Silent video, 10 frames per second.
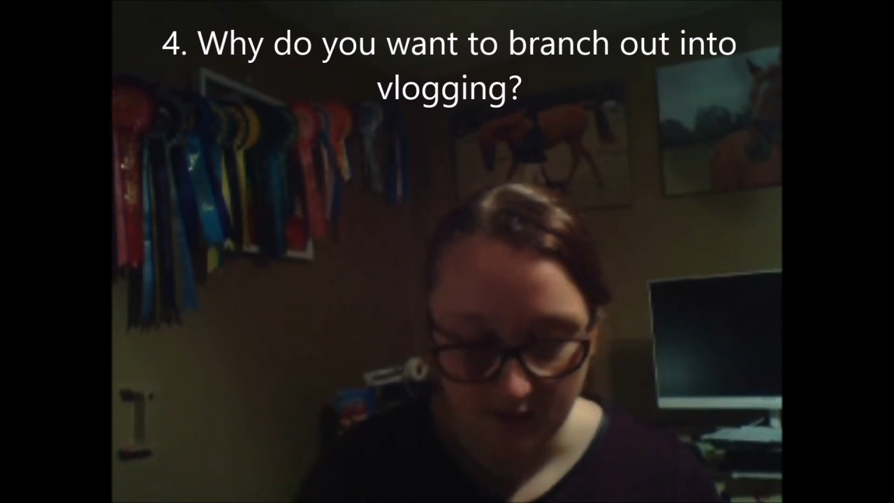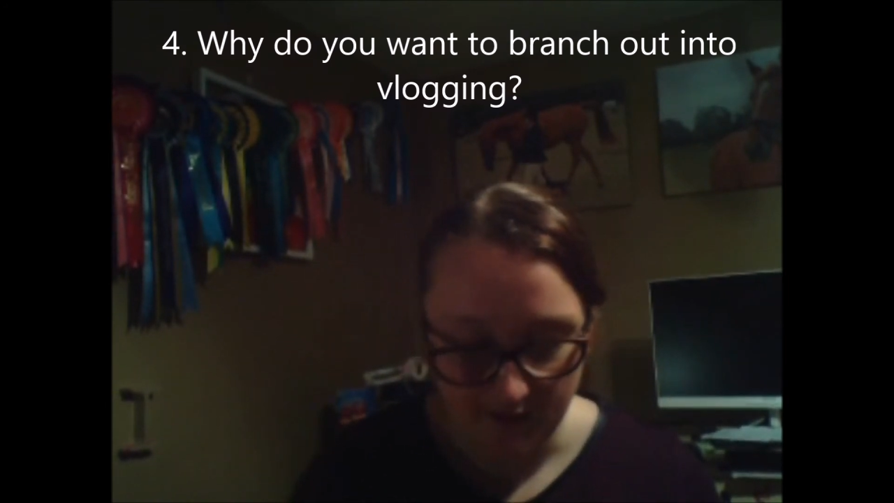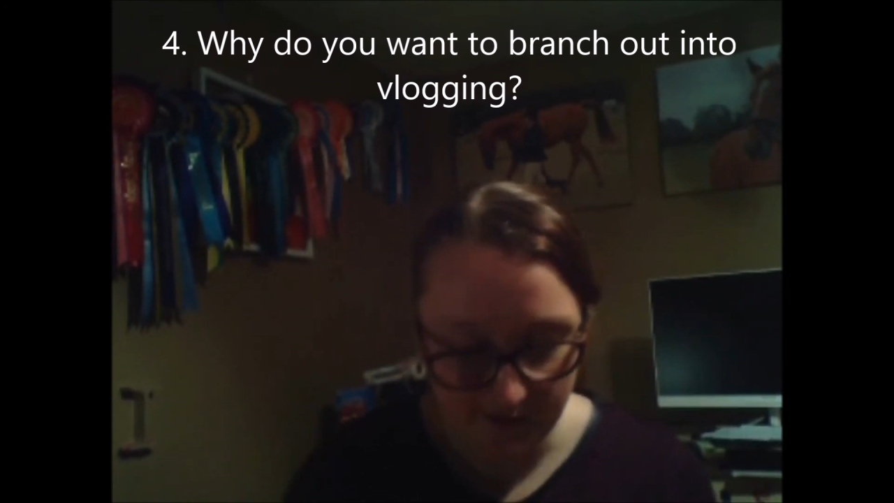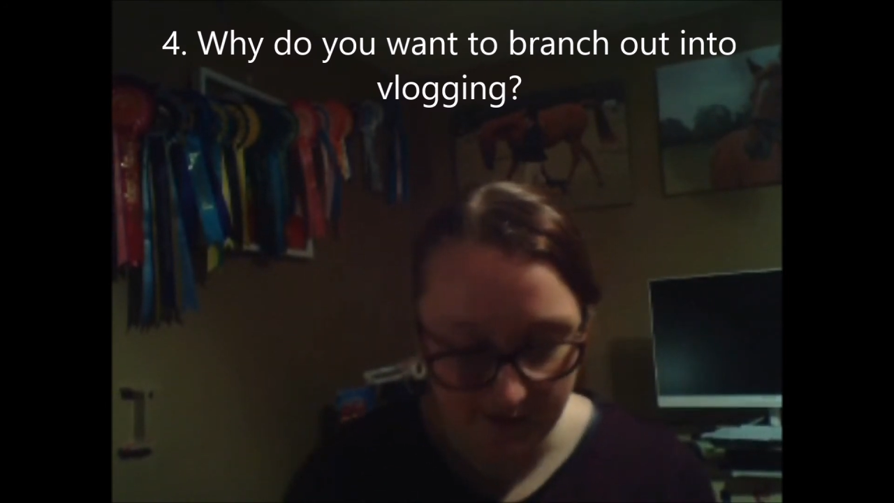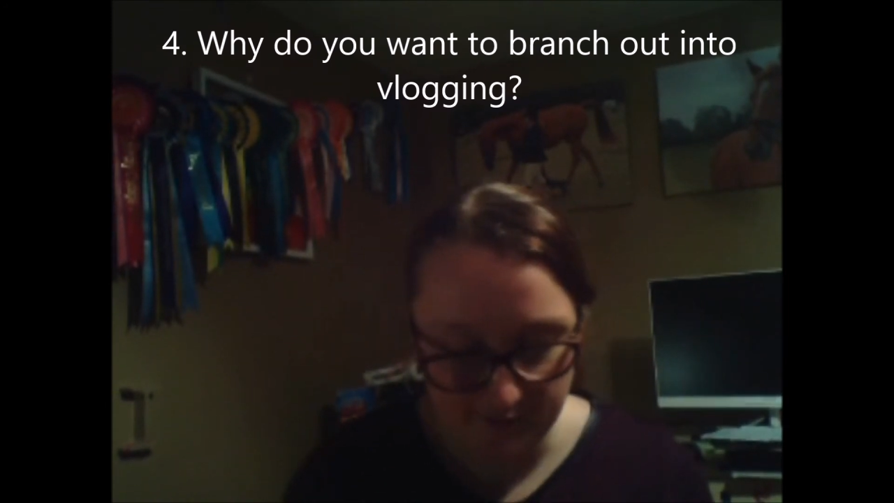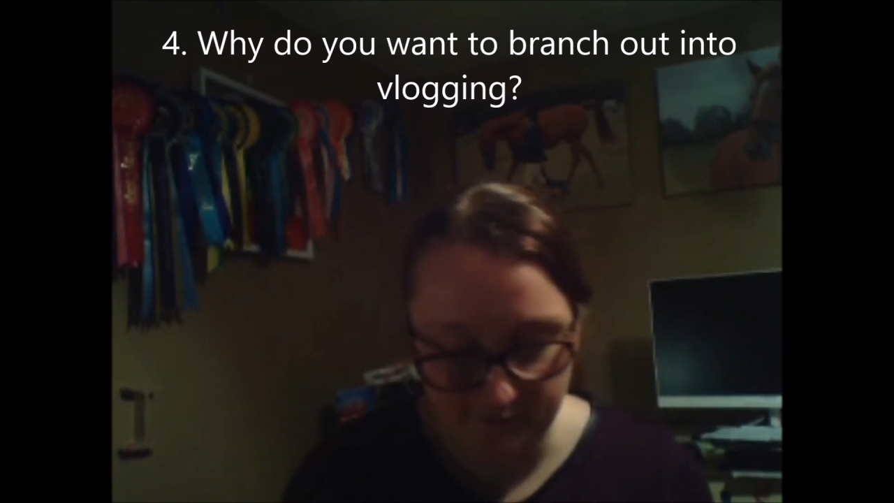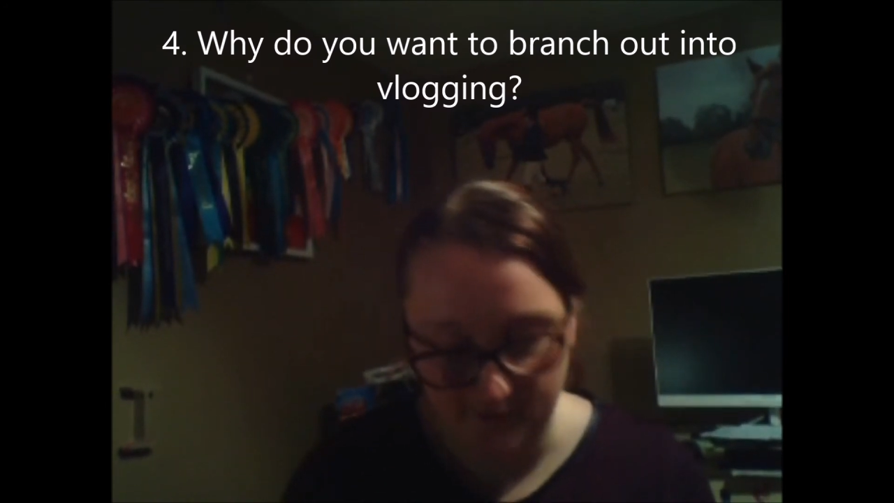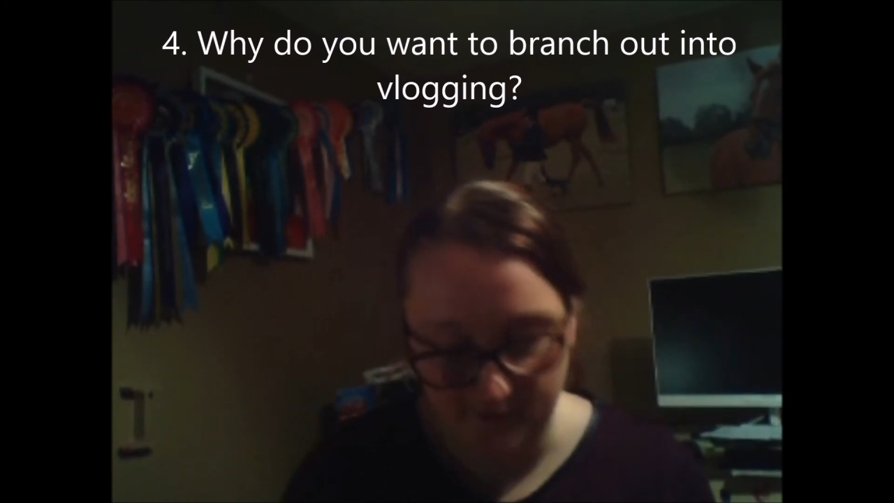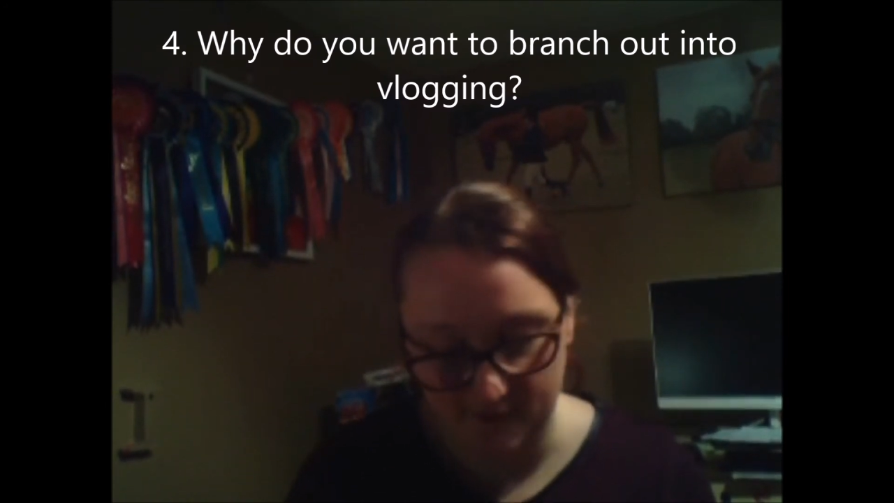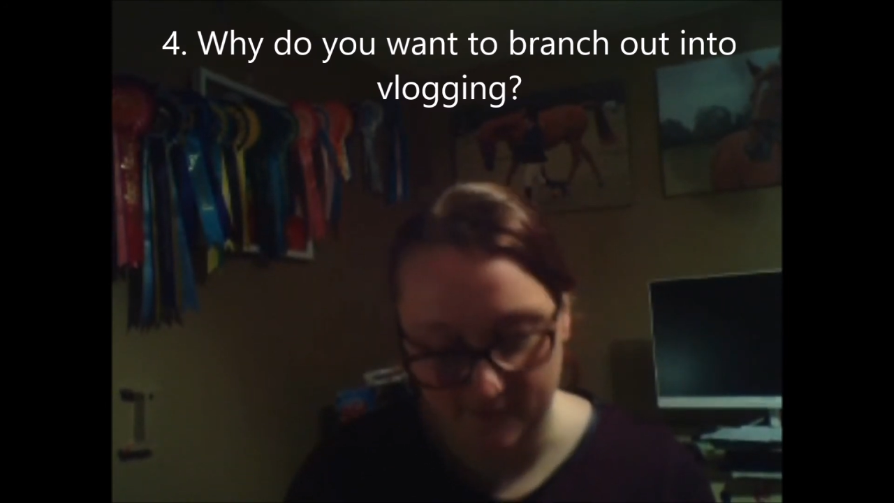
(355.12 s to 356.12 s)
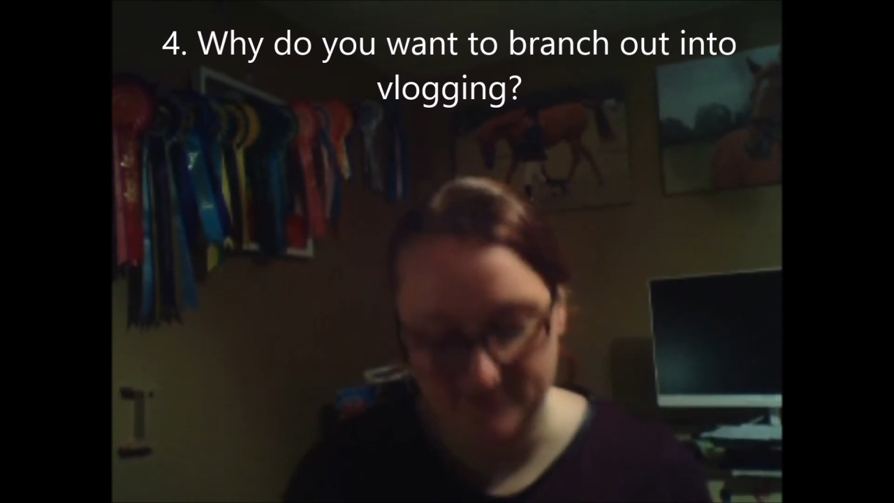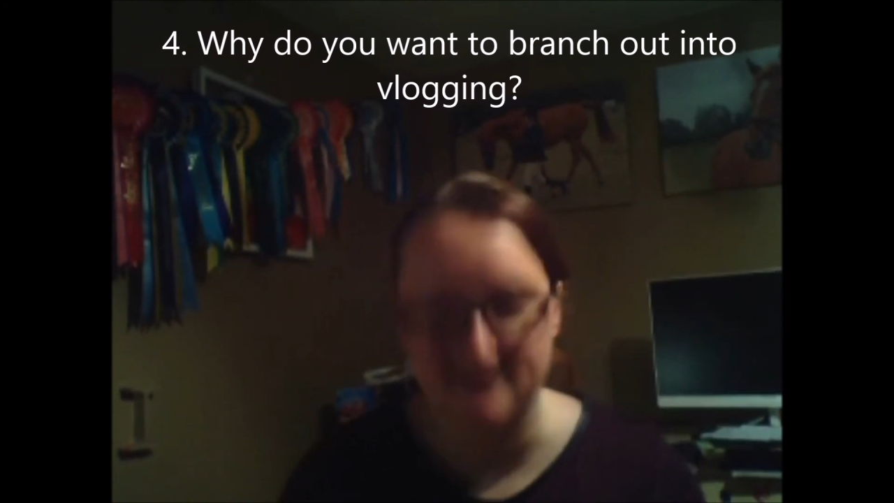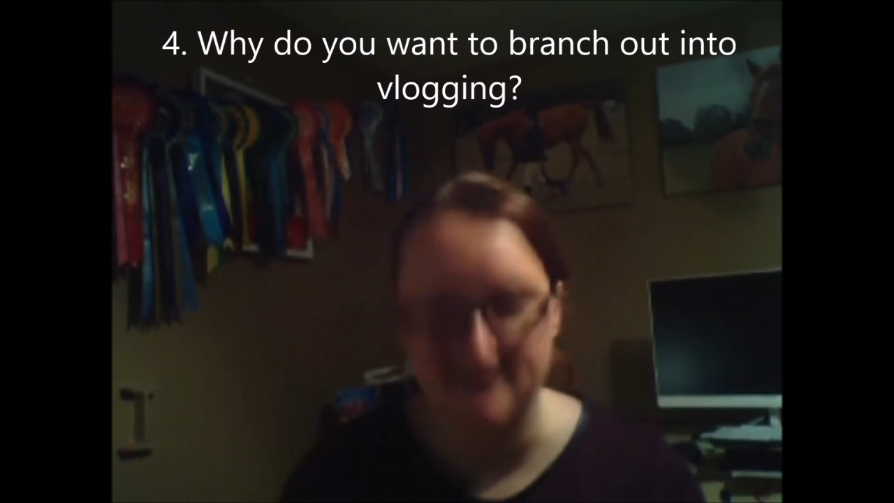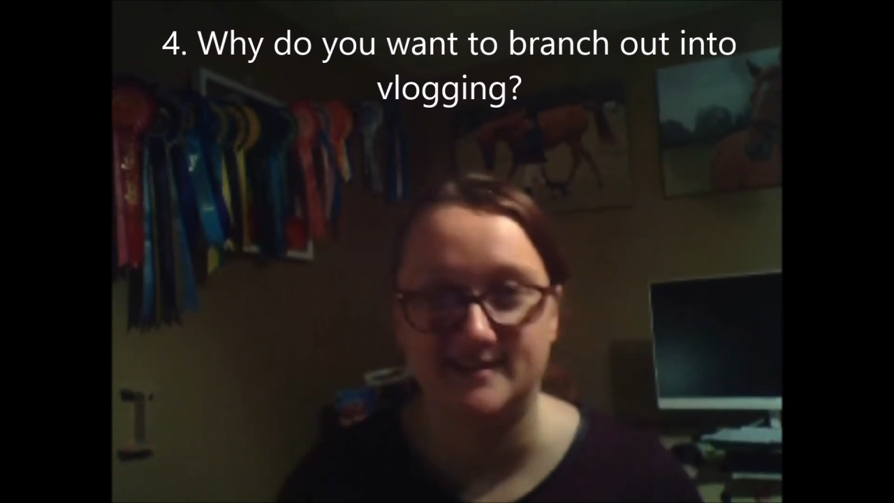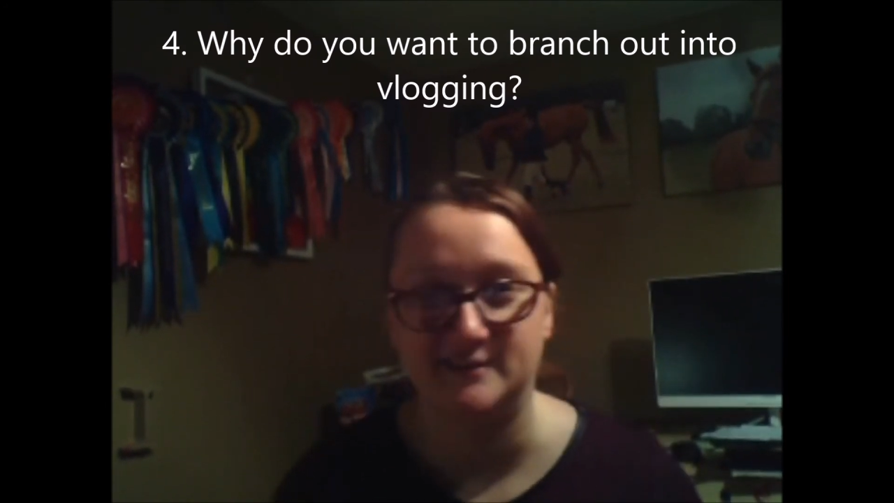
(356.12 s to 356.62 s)
I kind of feel like I've answered
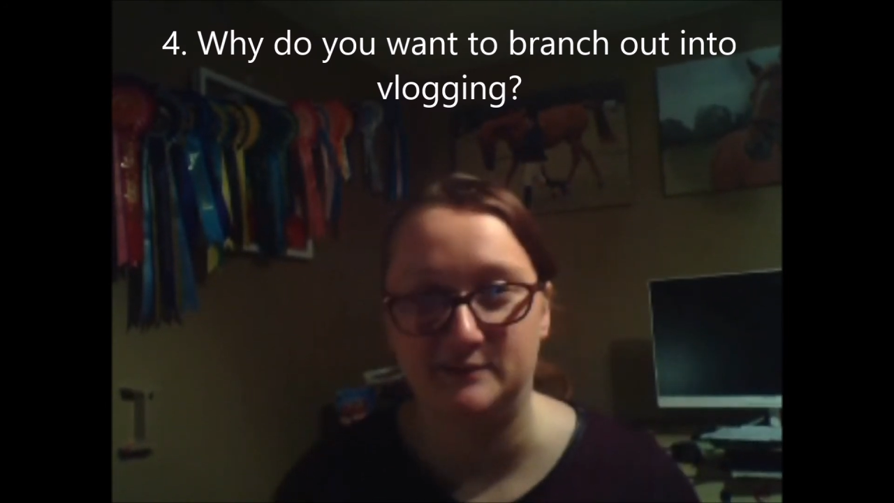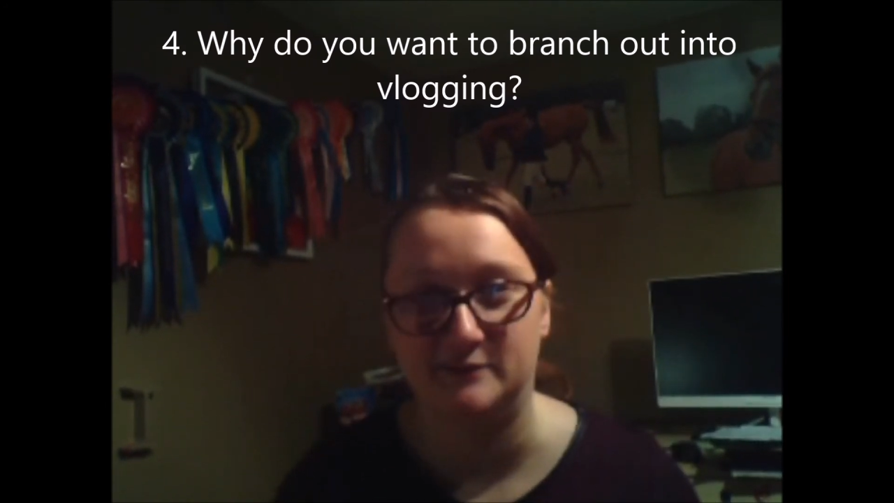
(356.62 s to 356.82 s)
this a little bit